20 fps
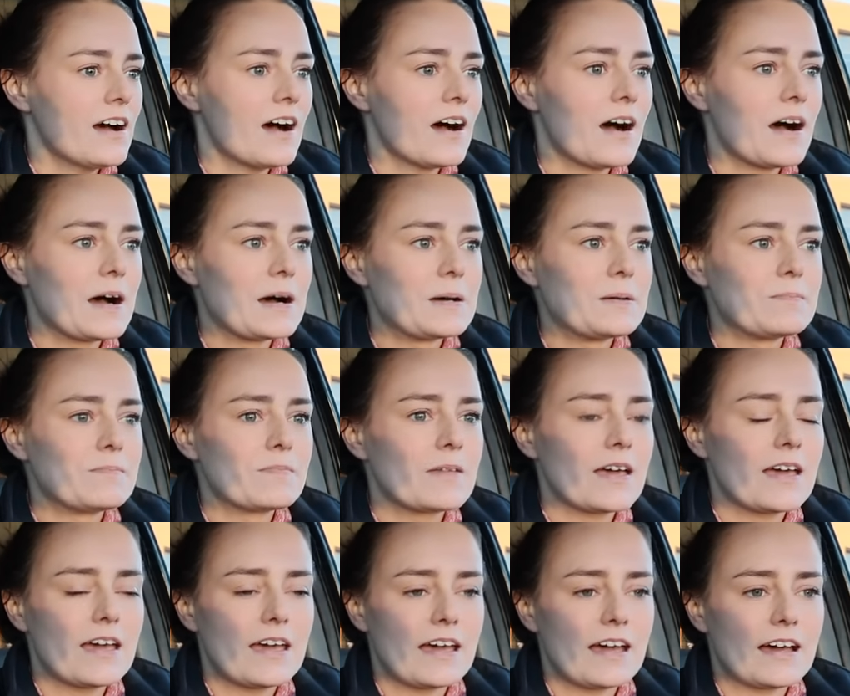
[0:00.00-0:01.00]
Um,
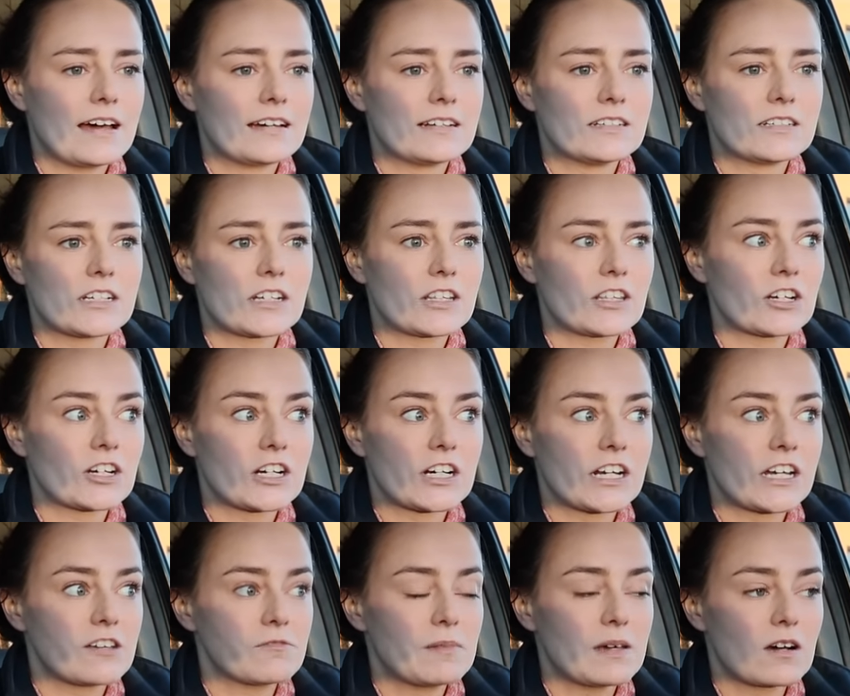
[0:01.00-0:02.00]
and they're going
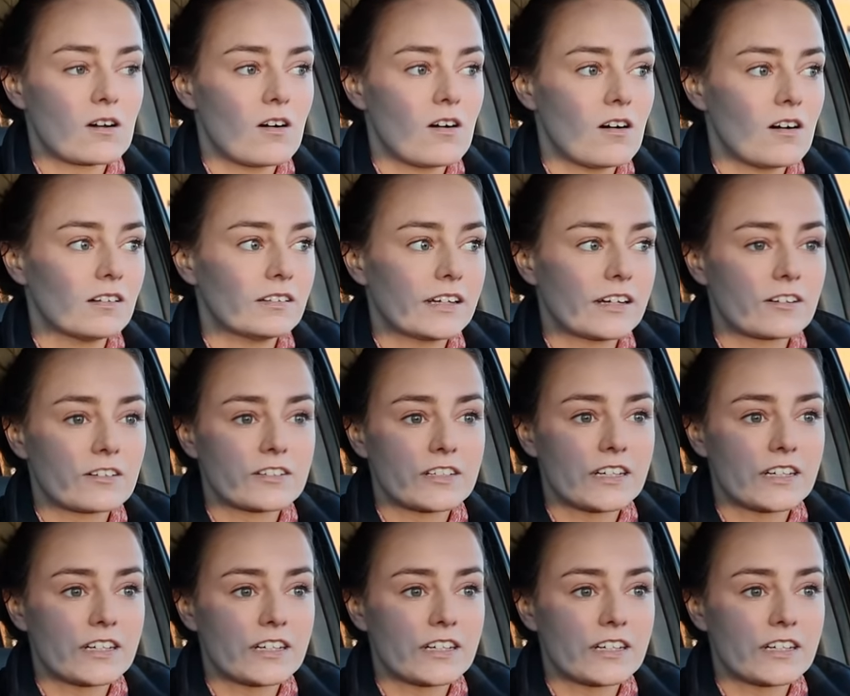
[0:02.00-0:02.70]
to give me a call later